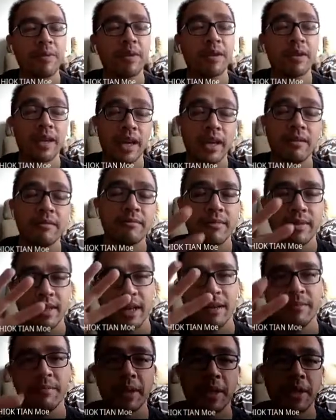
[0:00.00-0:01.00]
Okay,
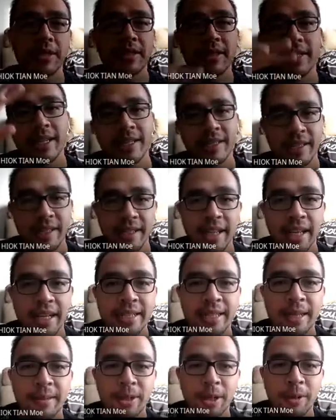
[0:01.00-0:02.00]
yeah, because that's the next
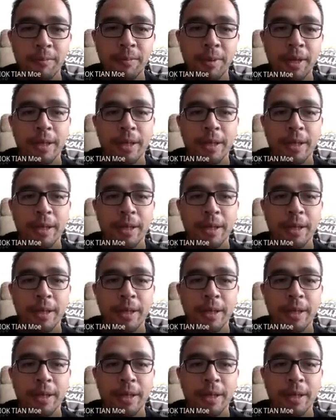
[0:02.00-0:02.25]
subtopic.